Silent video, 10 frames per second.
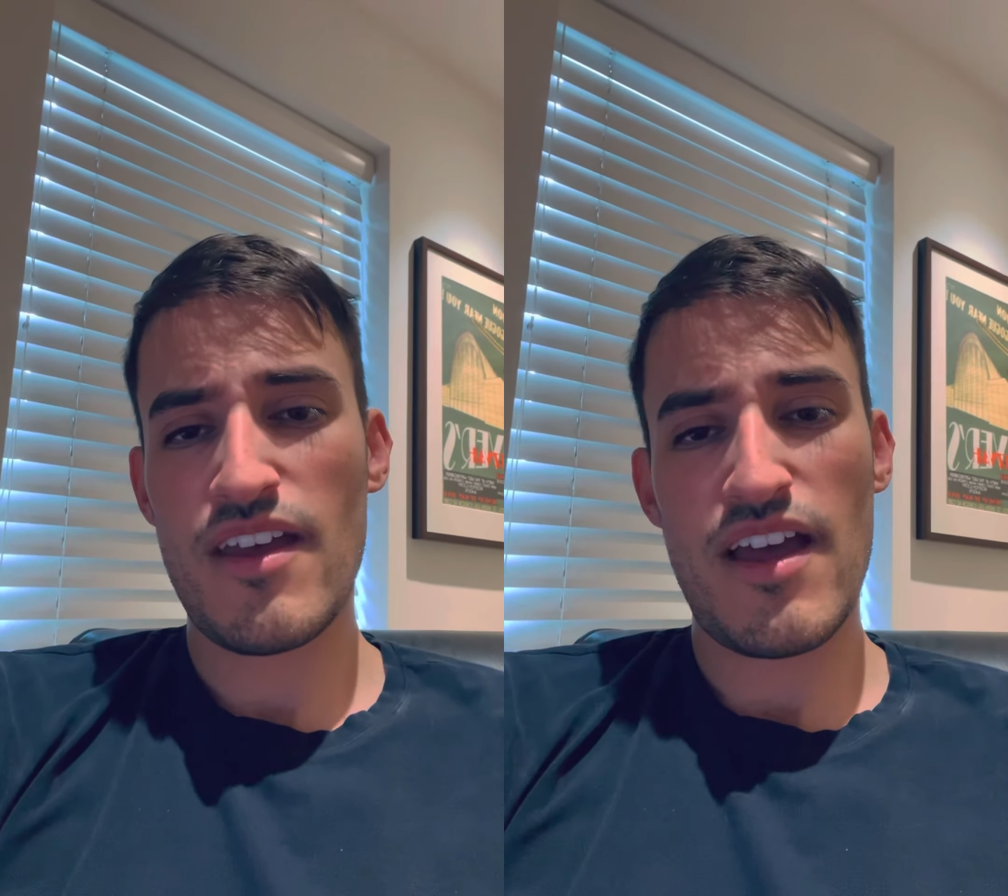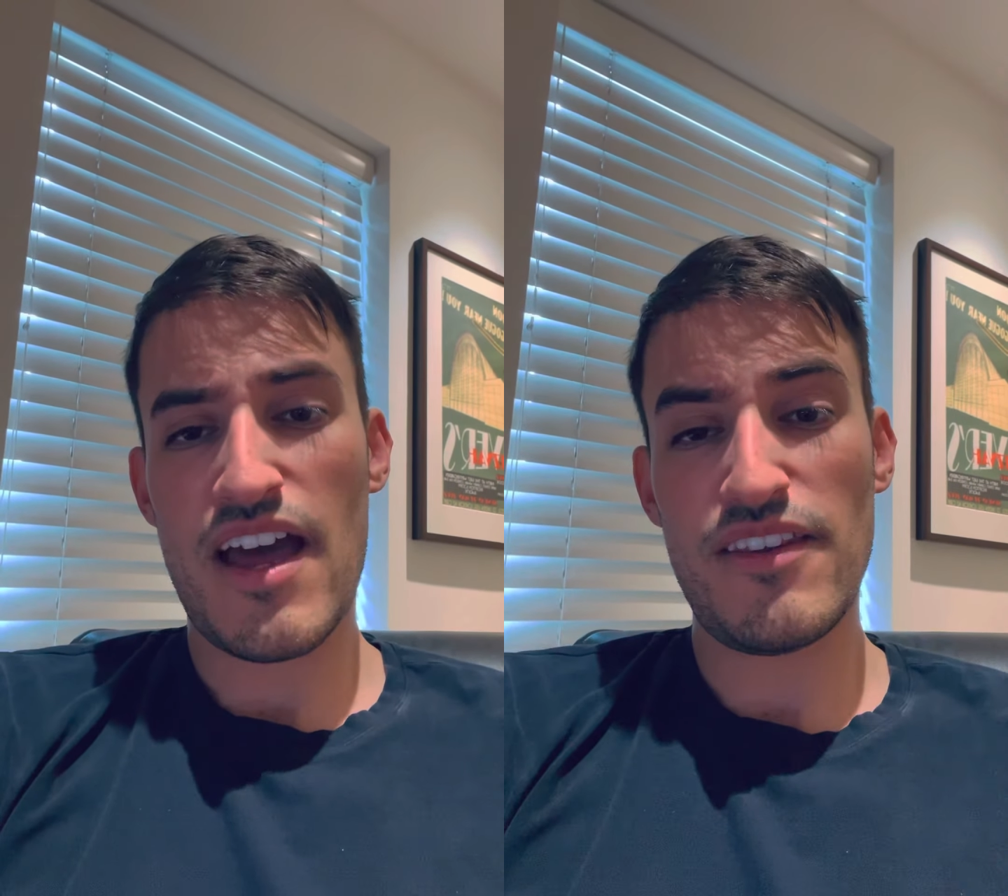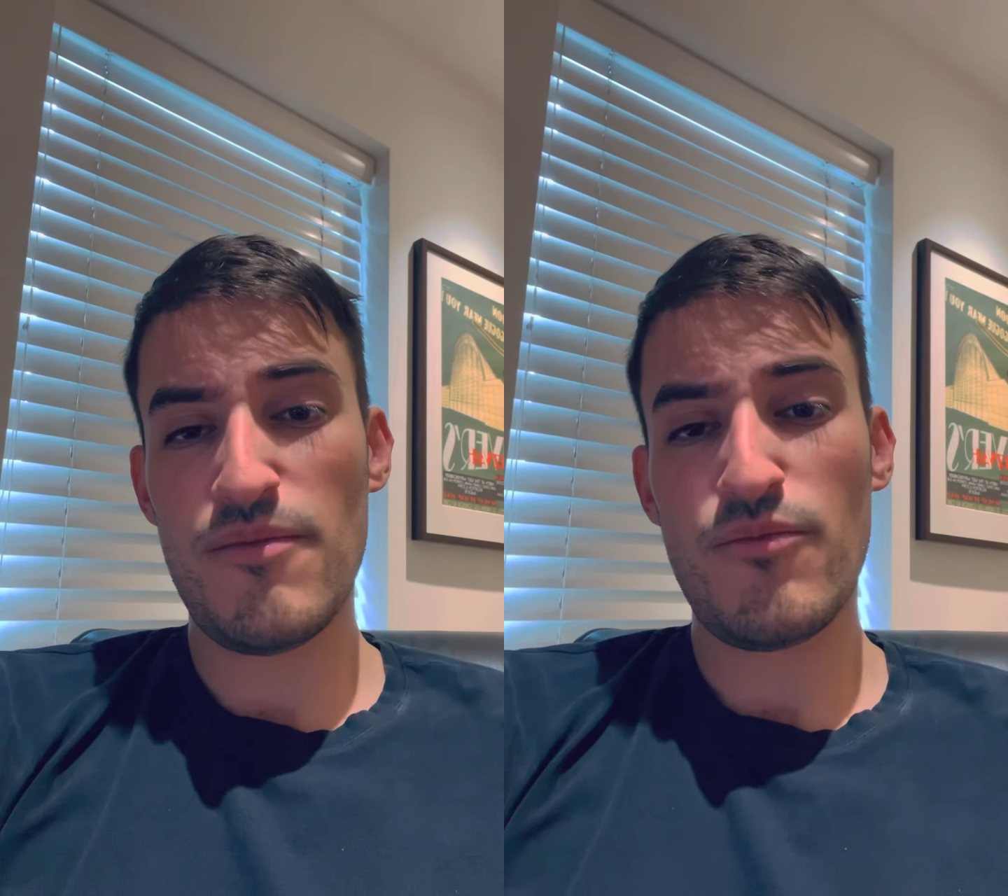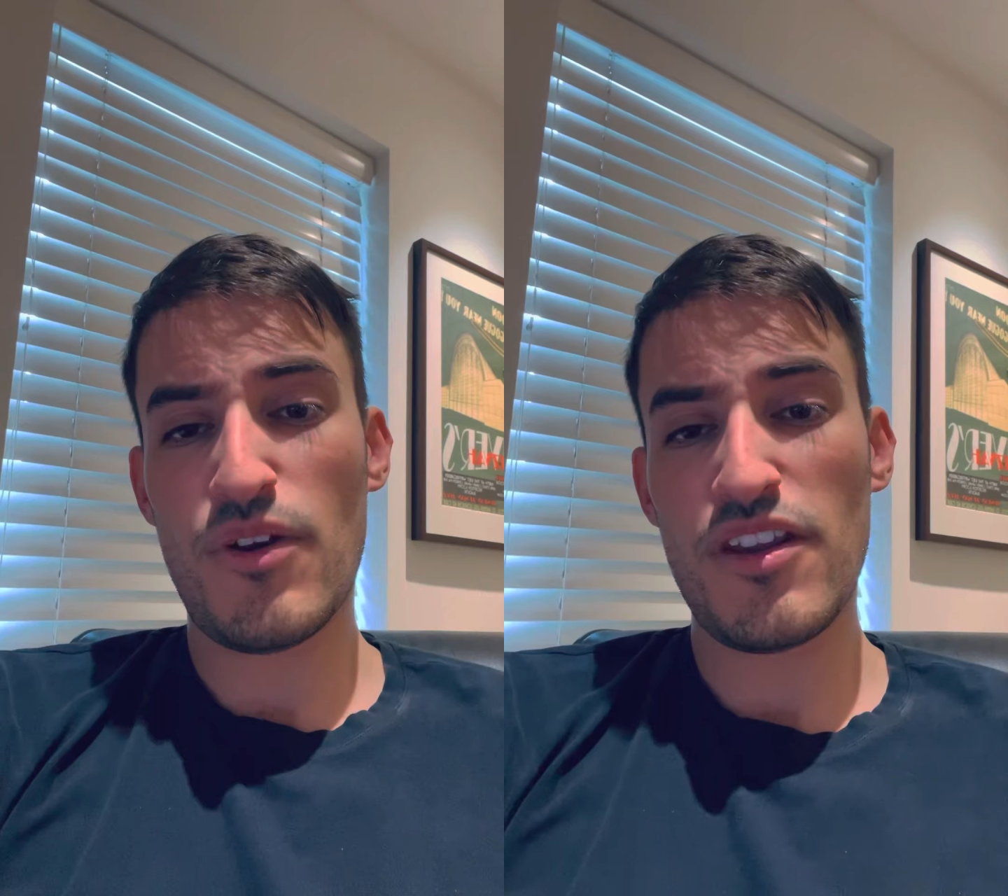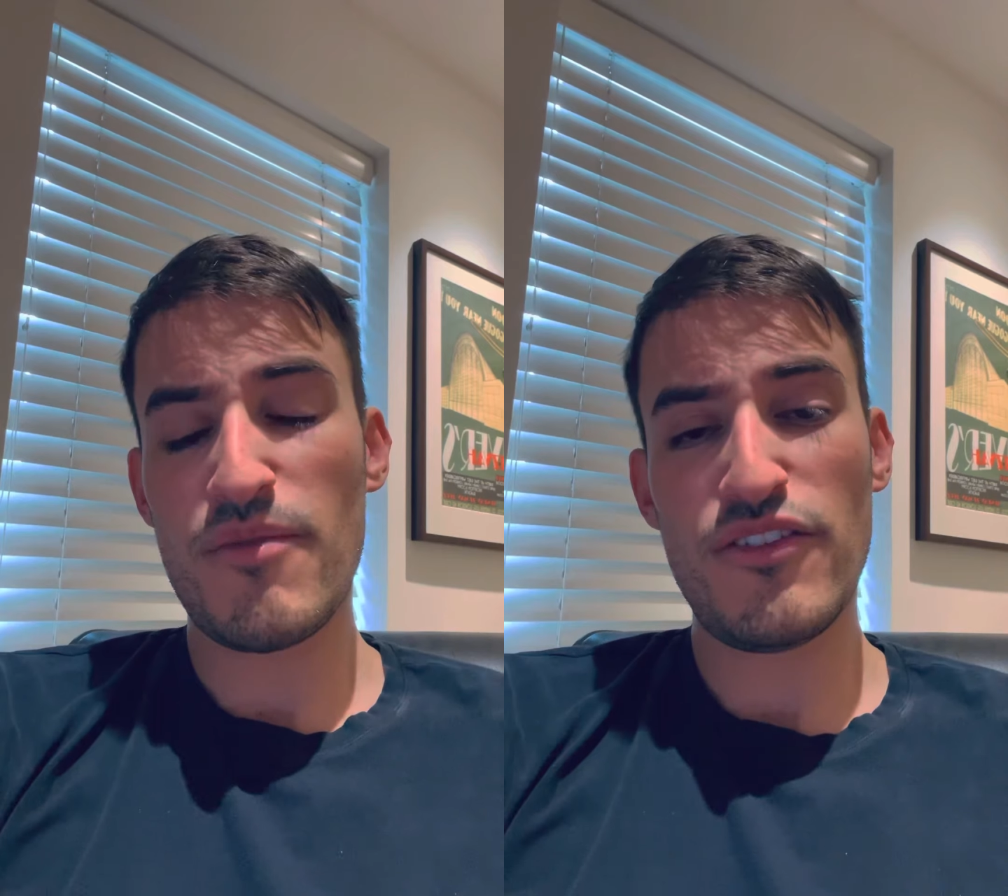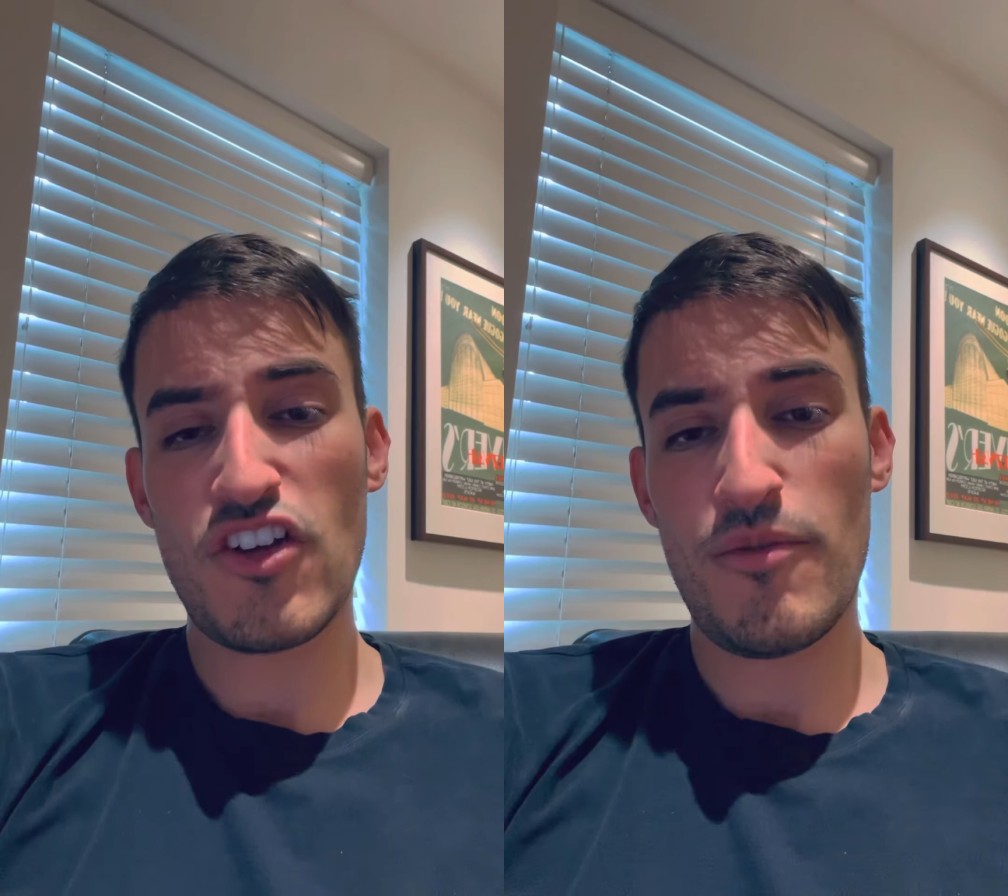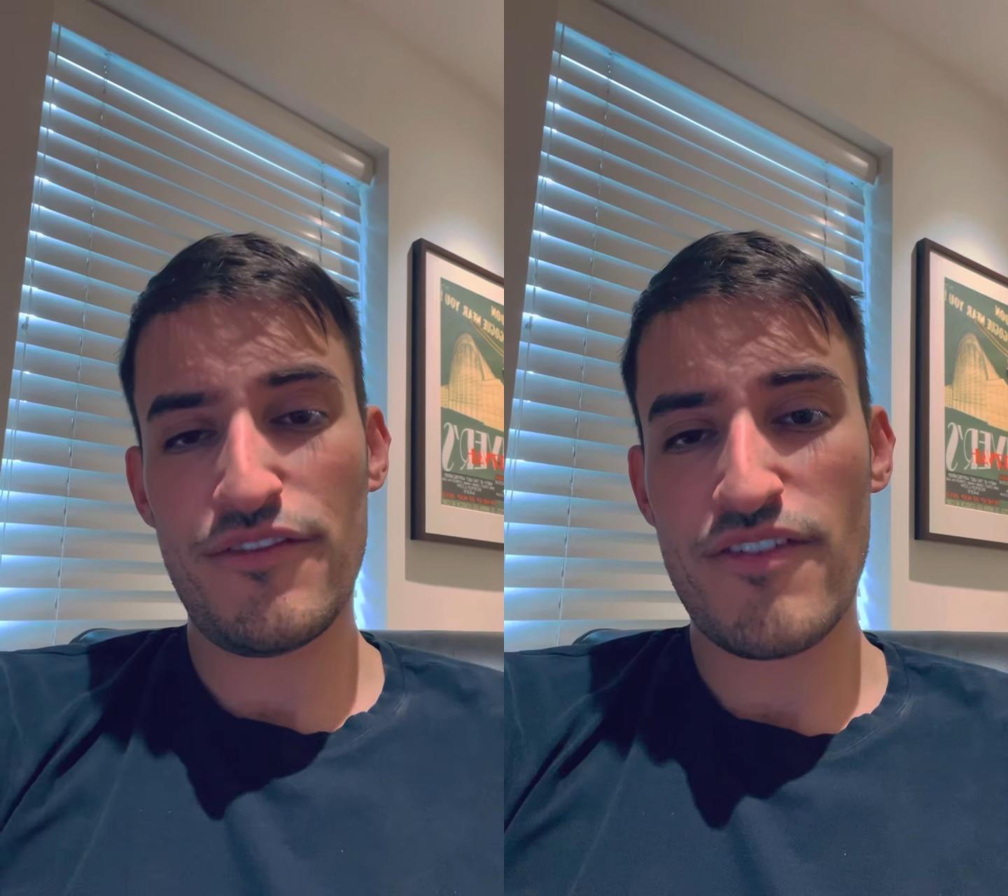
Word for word: And one of the most common